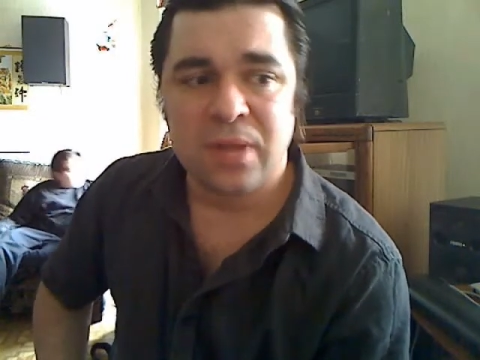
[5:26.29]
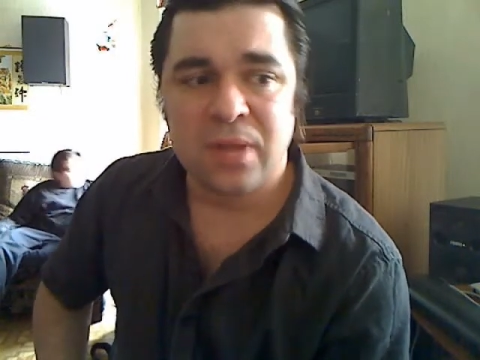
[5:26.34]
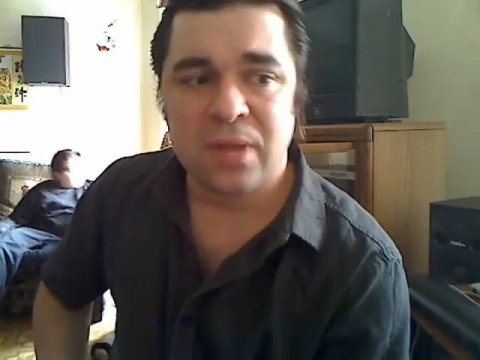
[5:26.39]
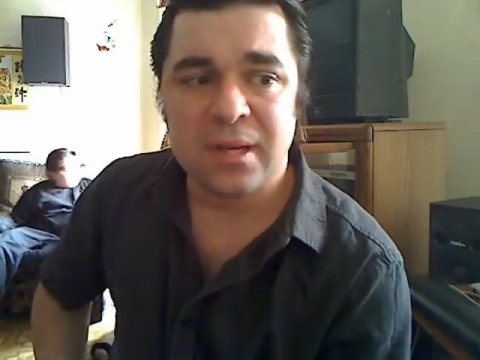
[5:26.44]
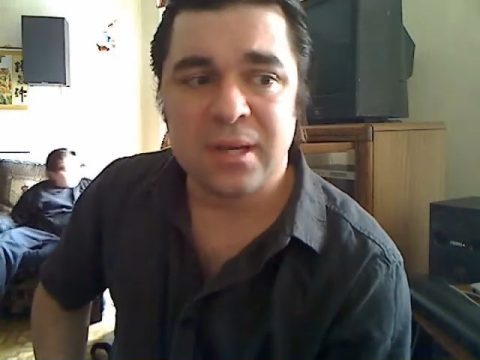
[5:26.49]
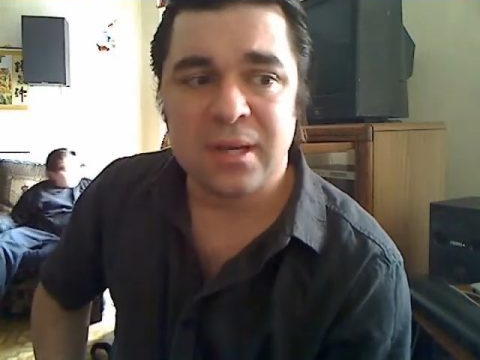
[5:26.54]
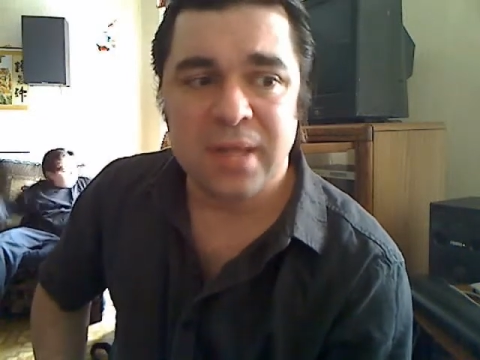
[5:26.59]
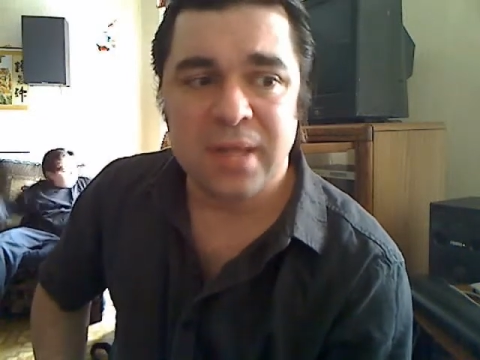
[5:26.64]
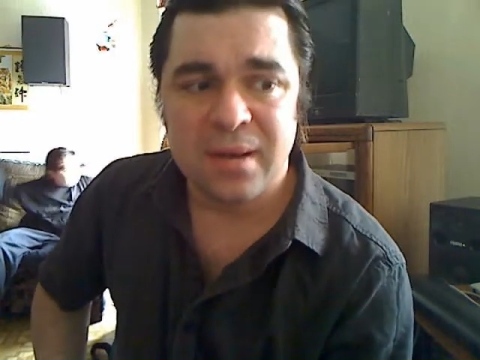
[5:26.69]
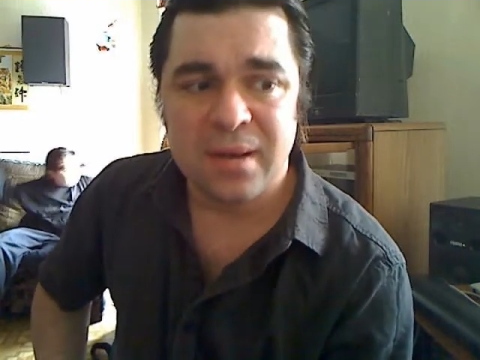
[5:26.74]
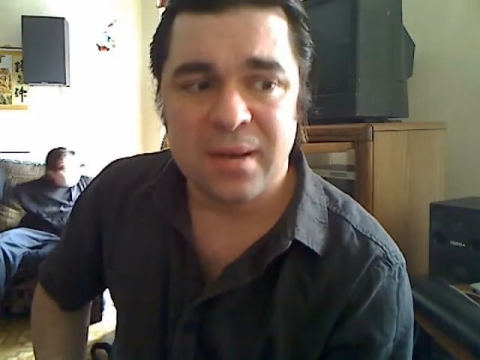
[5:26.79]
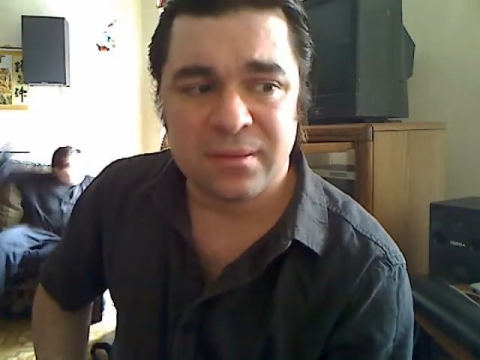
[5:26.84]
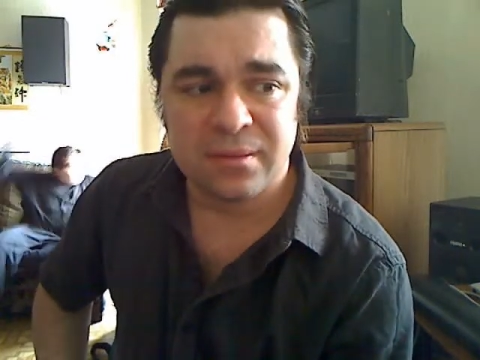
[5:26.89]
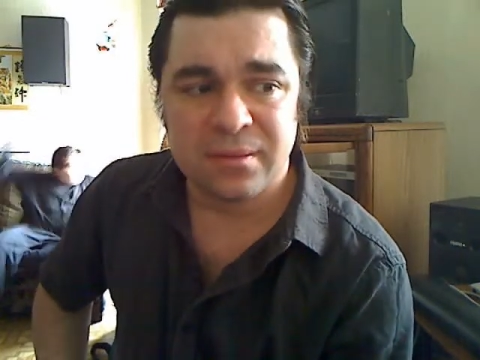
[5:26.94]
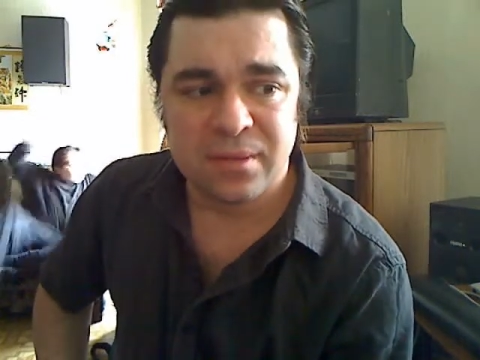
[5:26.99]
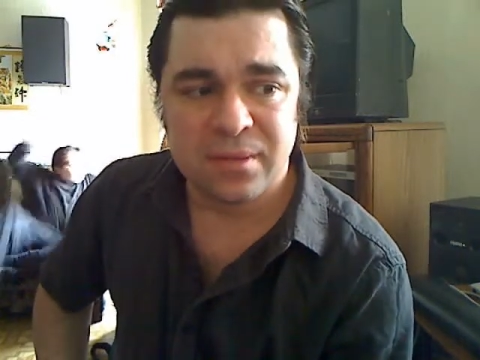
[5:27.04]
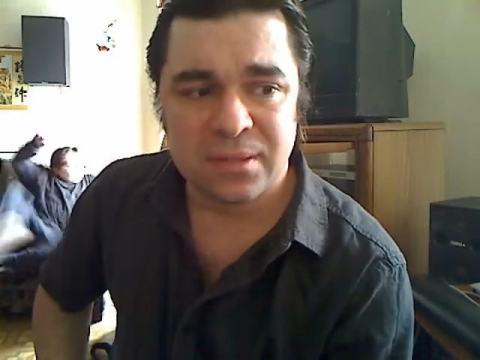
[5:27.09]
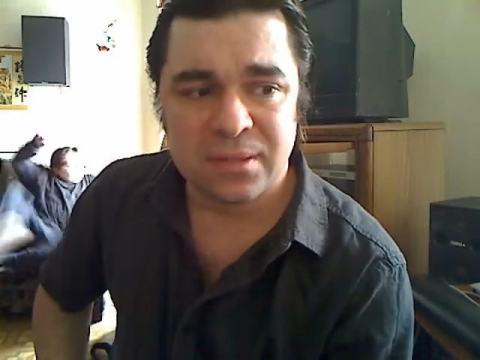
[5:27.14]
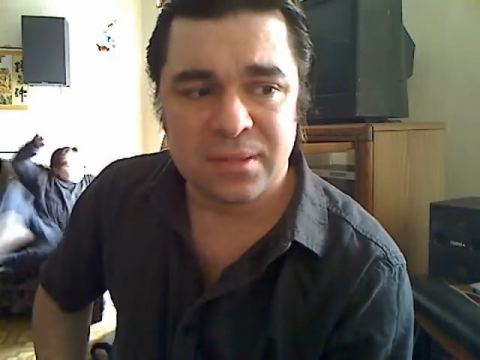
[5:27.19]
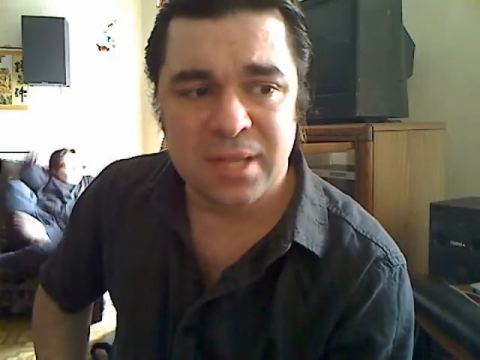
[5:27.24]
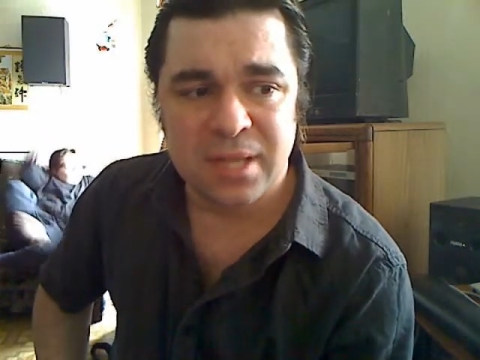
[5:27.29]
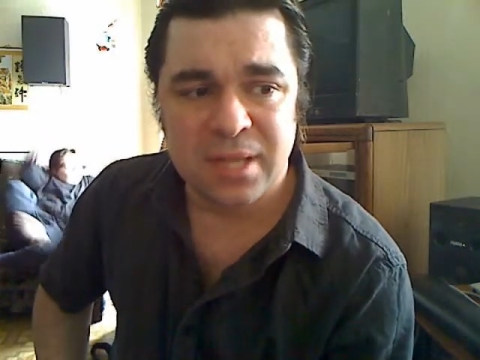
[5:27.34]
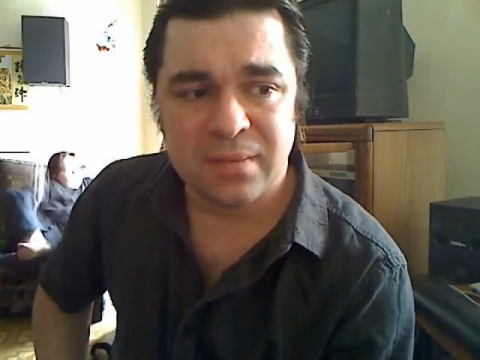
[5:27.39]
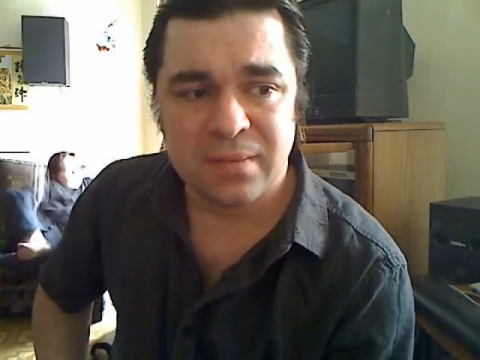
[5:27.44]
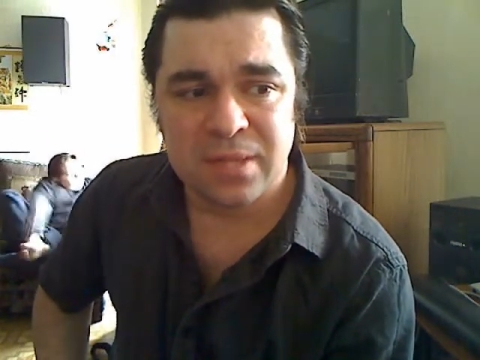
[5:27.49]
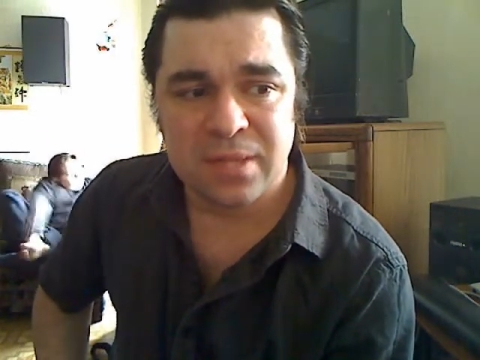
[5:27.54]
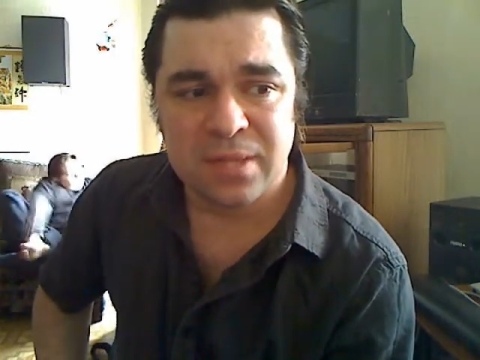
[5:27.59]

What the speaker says: ducking out of all the time.